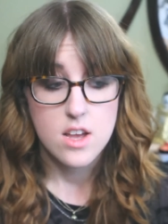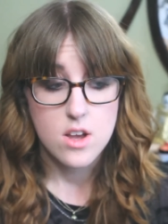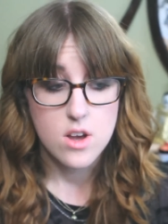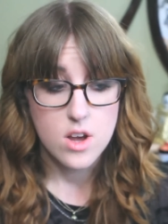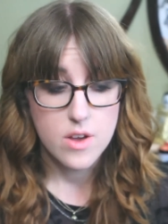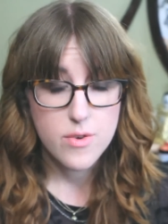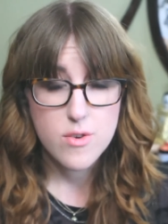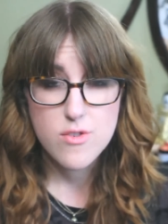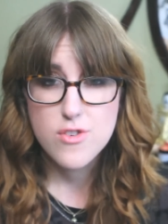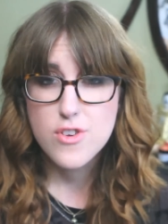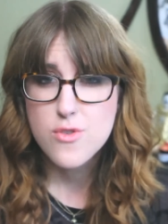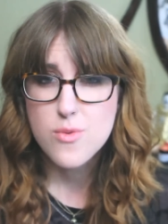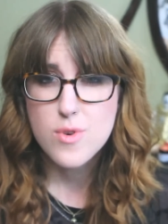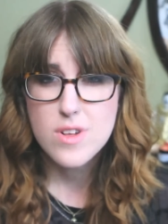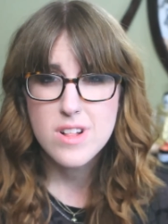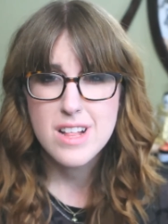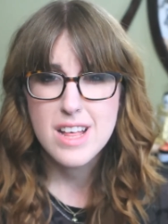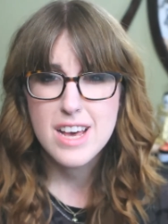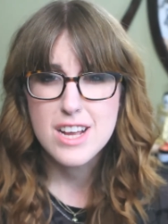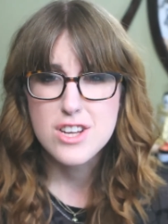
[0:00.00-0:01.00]
if you just
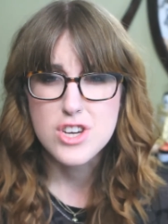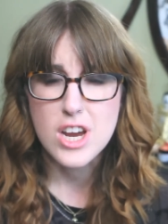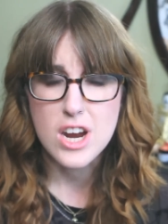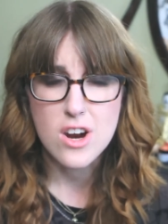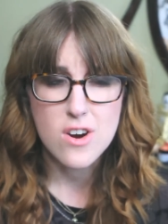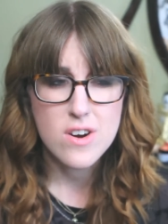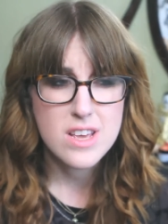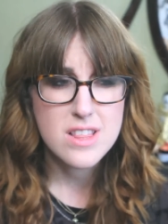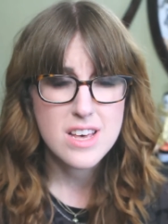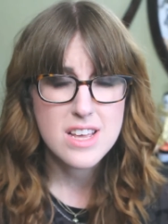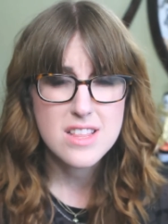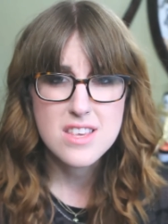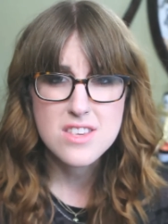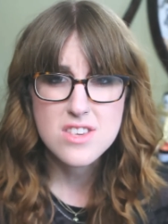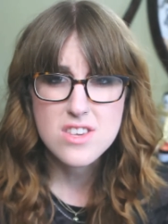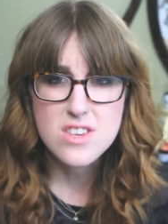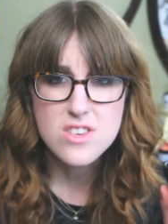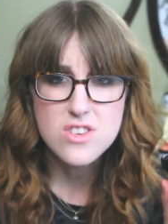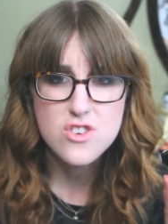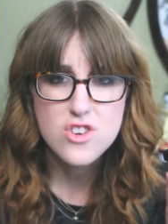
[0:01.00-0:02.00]
really like charity, like this
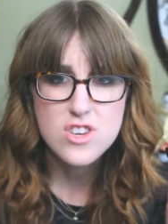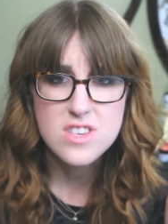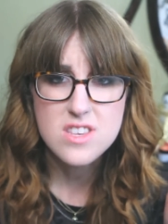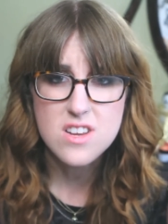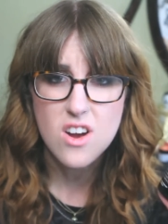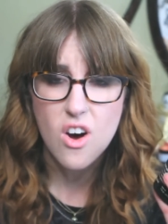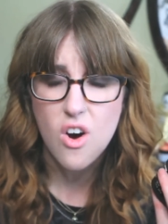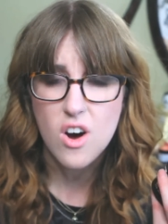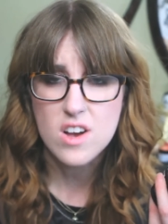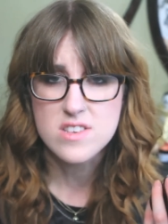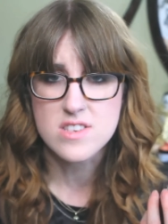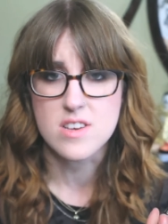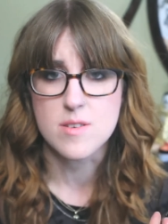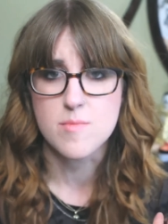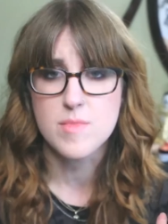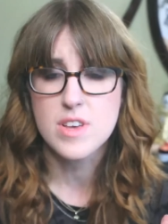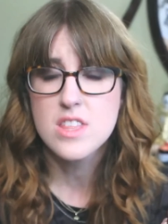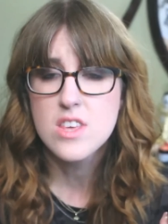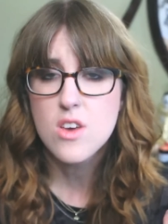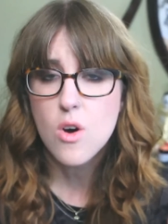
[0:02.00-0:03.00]
is just awesome.
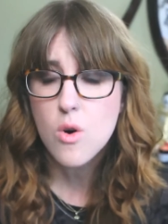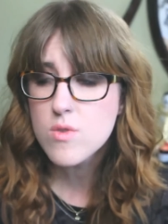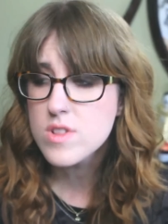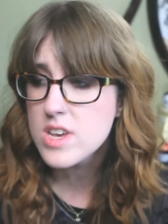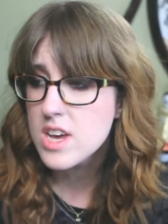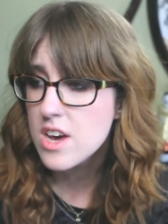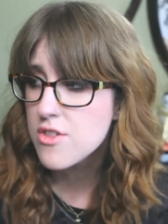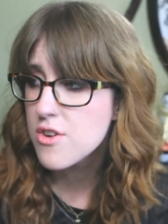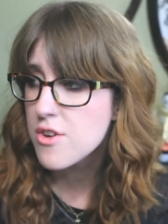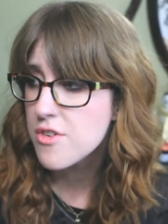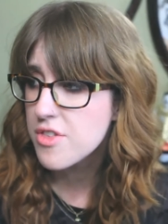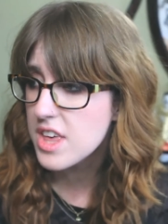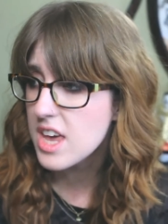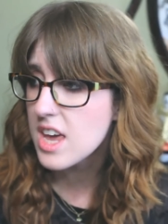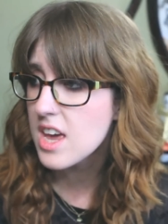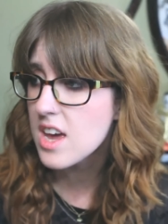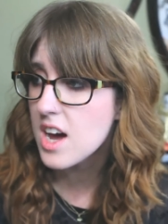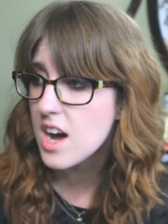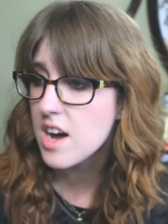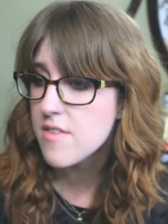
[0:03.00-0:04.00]
Like the only other
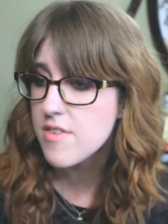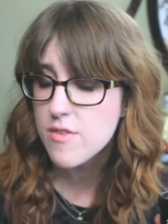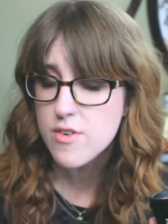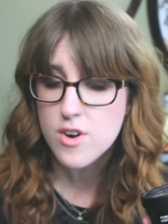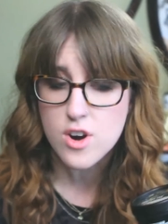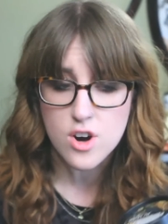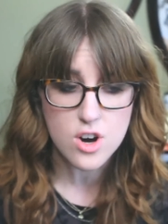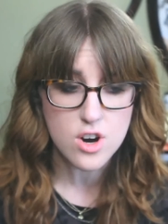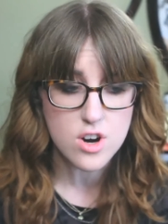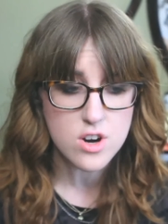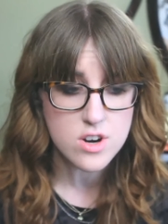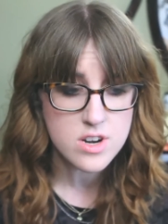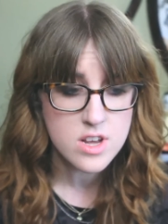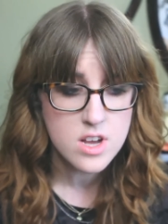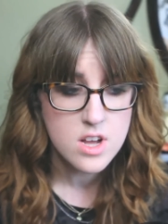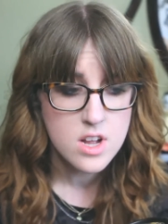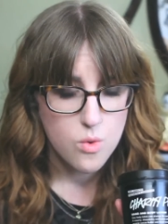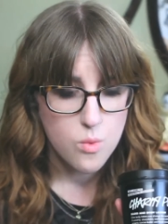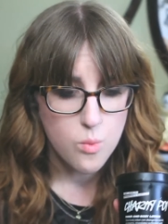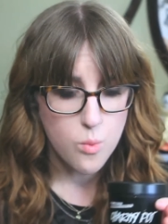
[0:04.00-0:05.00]
thing I've ever heard
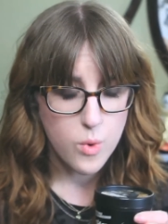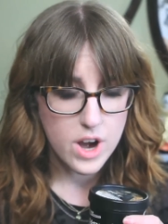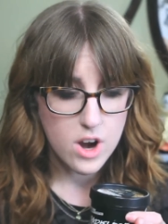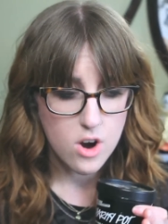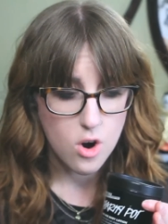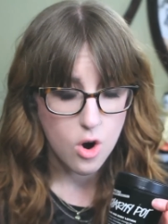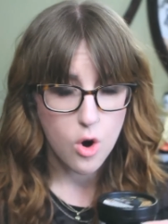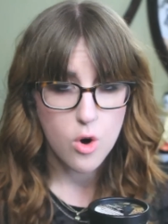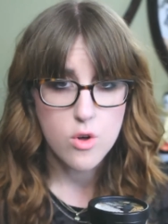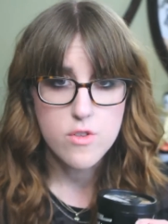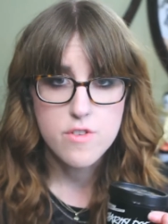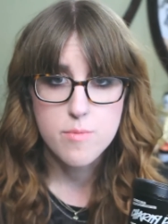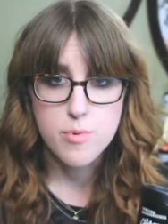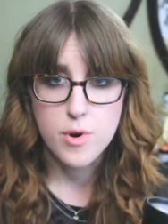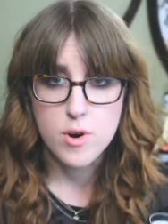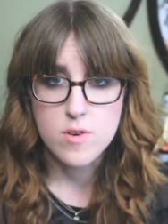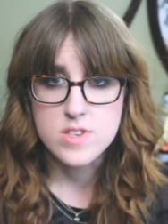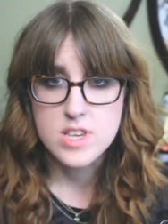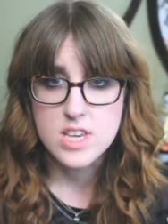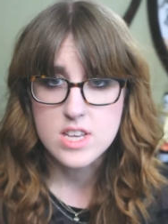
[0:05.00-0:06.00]
where all of the
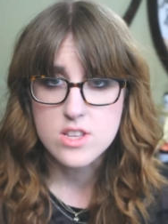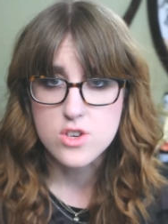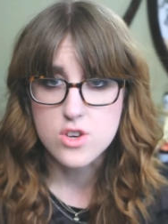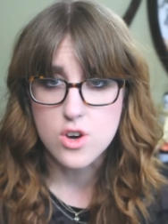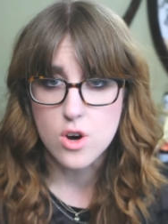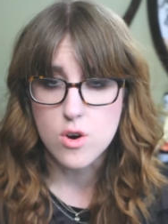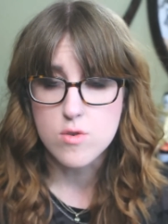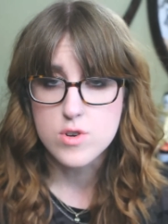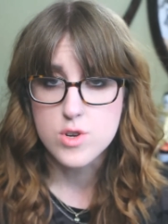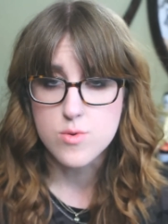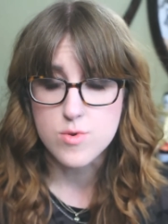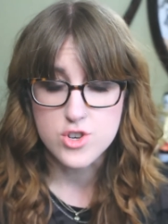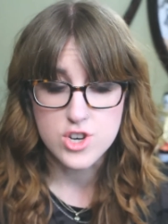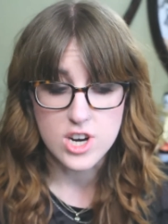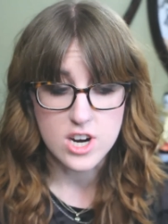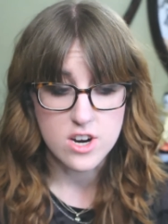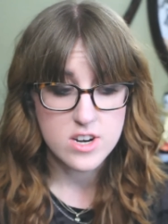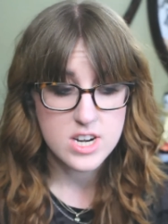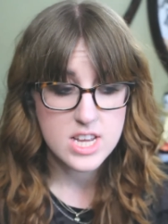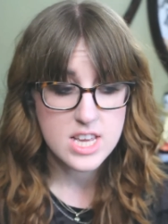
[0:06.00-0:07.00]
proceeds go to a
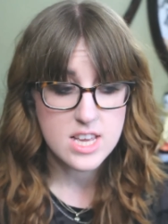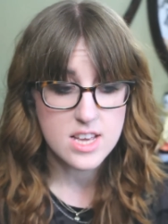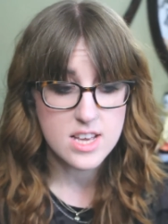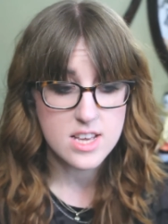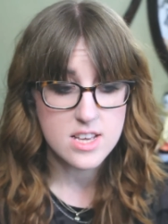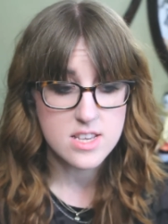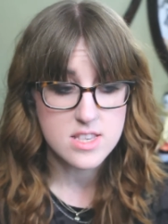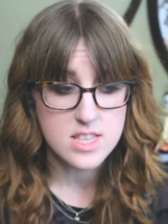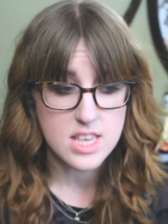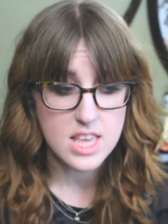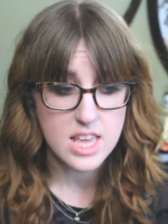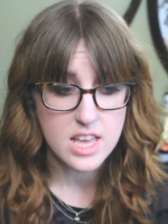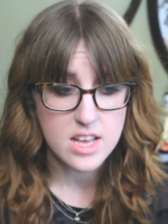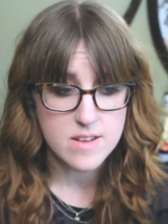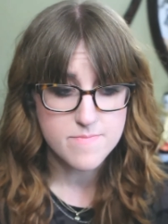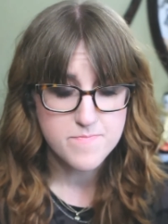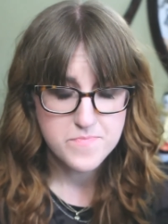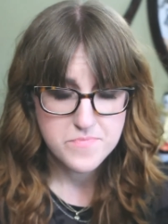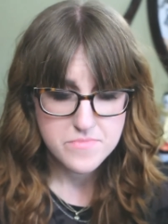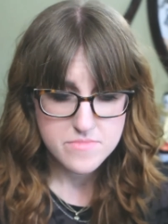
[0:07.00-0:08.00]
charity is
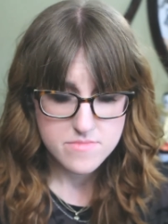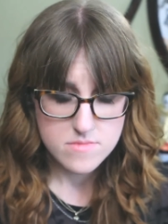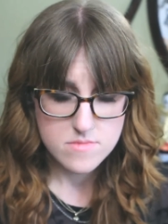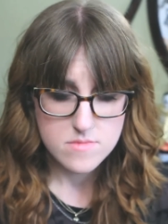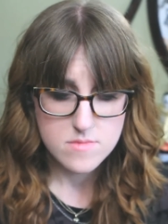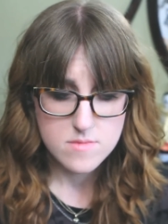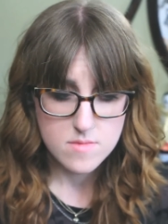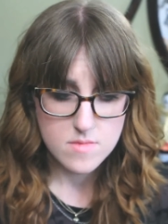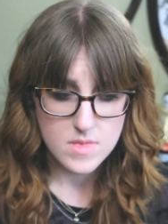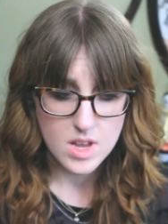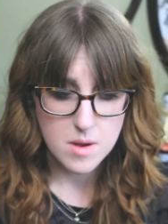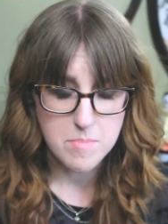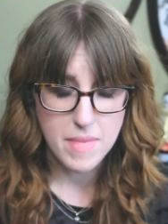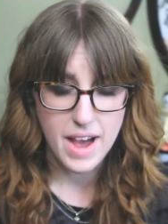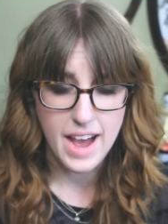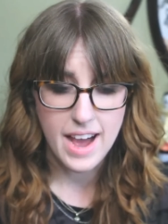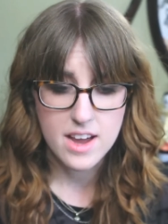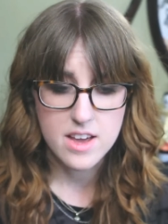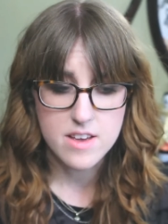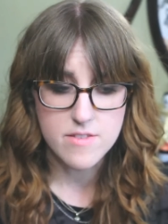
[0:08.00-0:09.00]
the
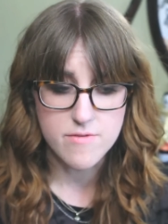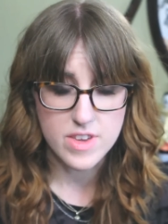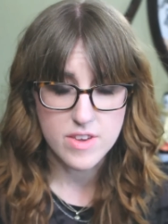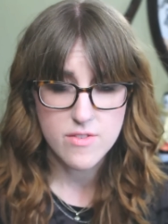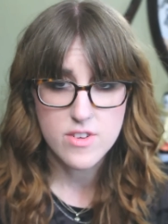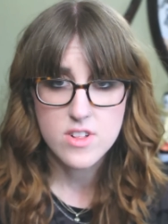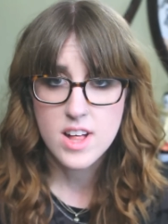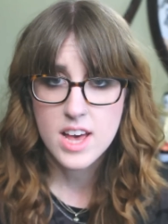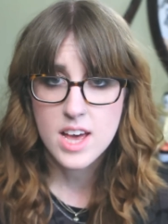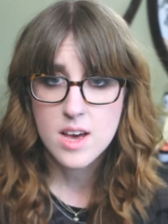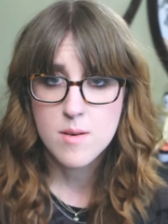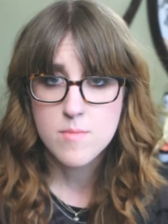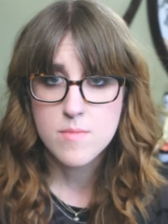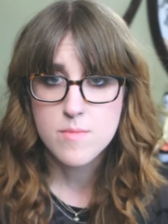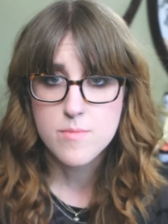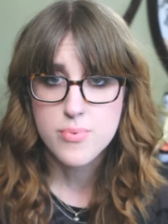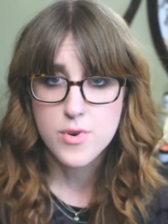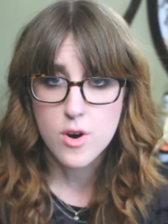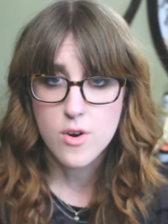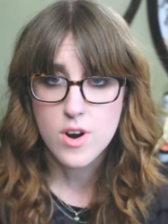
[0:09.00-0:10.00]
Mac Viva
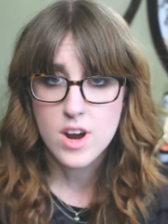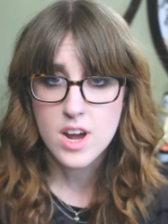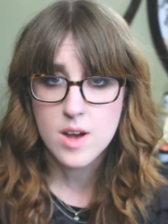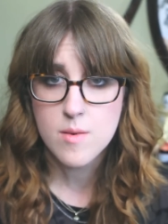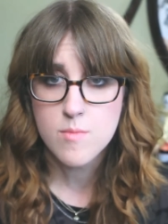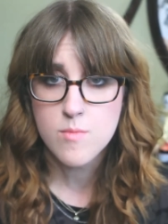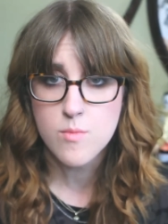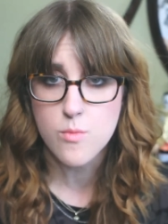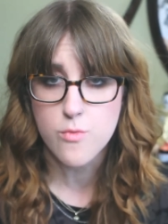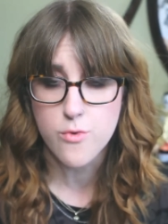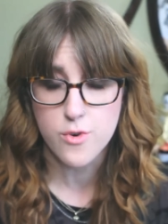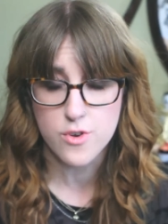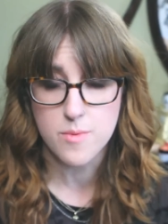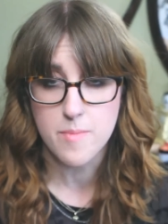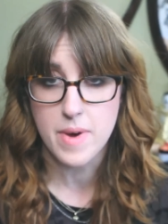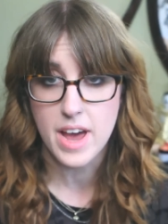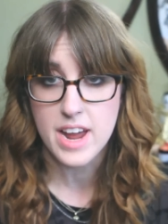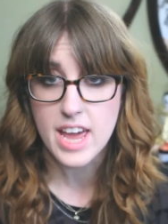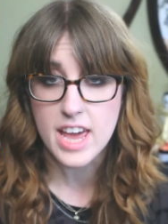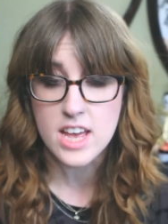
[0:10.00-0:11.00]
Glam program for the
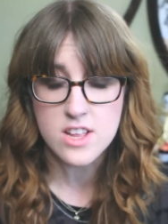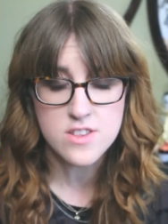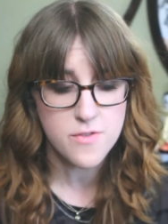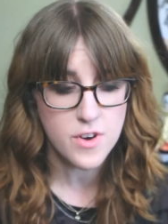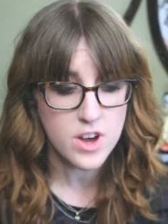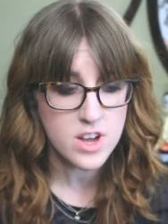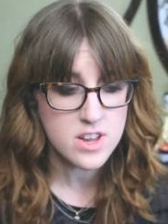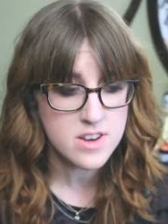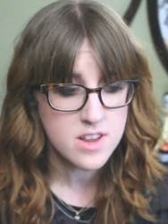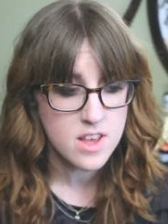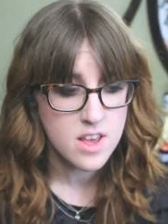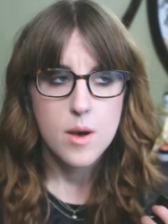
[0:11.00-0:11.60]
Mac AIDS Fund.